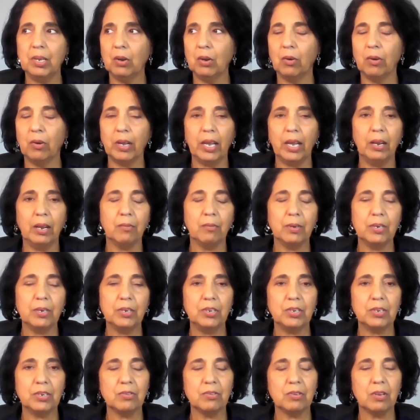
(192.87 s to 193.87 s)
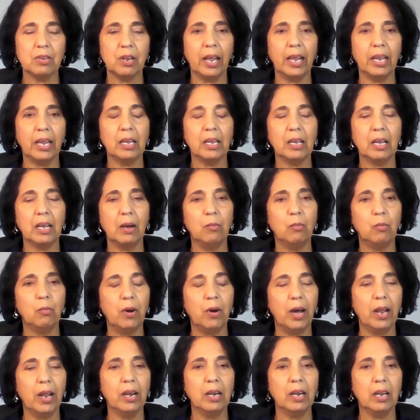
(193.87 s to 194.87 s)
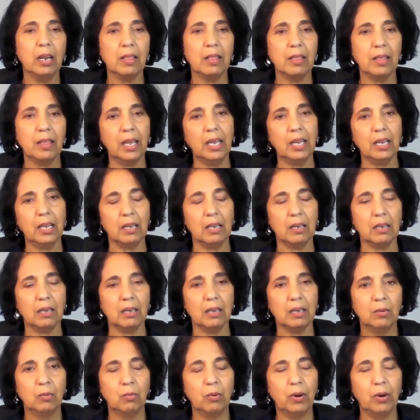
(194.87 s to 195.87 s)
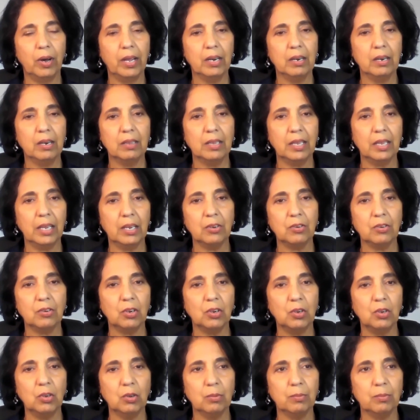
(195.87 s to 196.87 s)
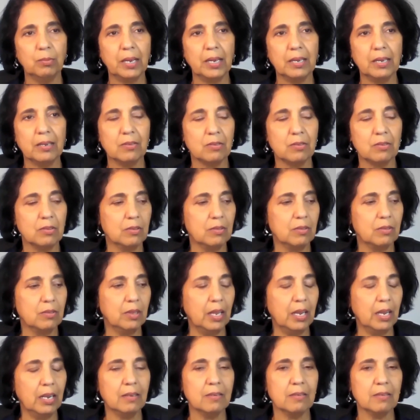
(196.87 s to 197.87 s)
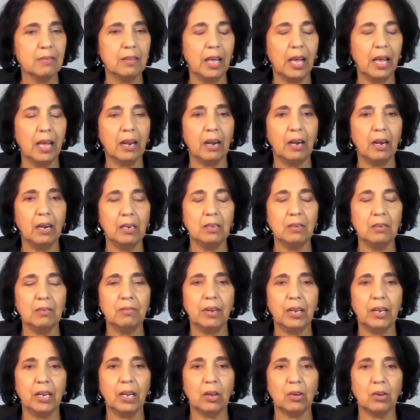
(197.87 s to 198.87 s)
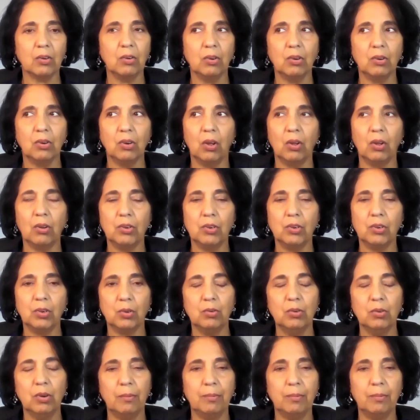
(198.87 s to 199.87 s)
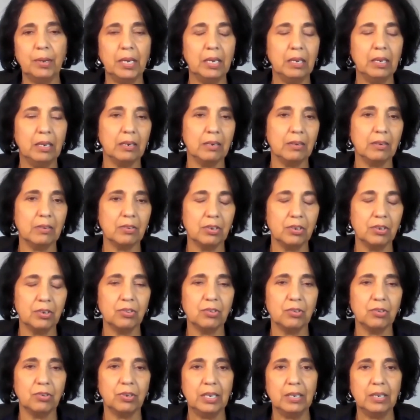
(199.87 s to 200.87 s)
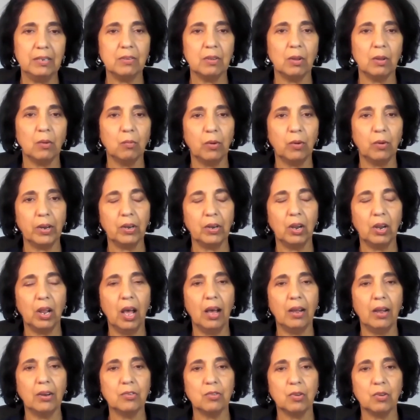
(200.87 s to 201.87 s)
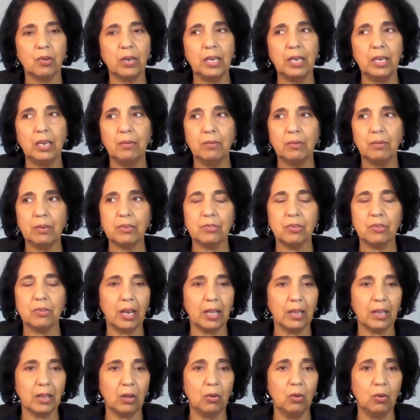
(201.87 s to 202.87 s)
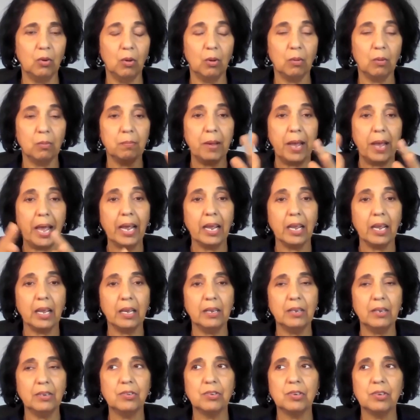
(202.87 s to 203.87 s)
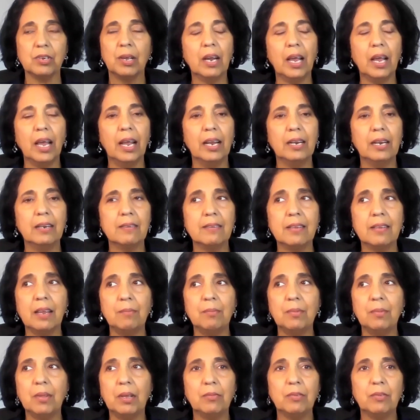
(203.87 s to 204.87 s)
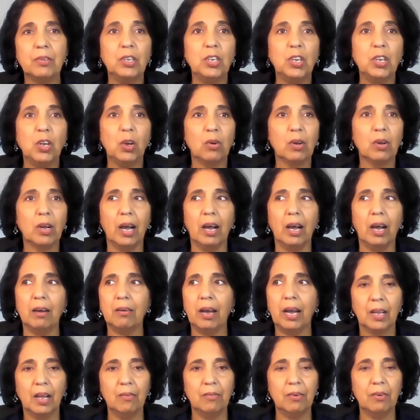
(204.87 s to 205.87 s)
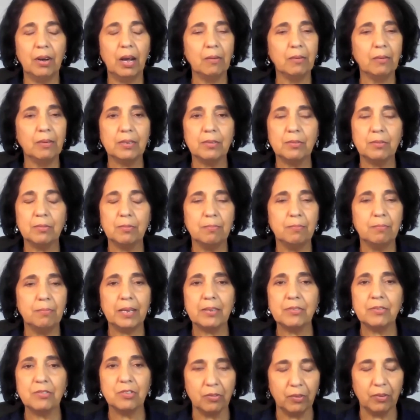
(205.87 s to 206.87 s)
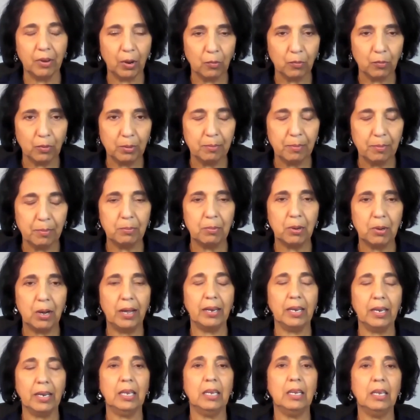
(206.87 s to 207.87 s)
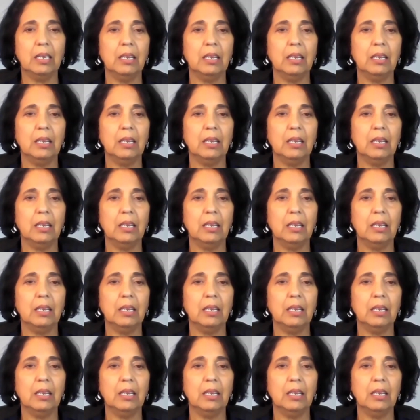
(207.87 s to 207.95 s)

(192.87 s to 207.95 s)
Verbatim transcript: you know, it was just like a one thing, one thing to do because things that Ayurveda could not do. I mean, he did surgeries and whatnot. So he was like the whole package. And same thing with yoga. I've always messed around with my body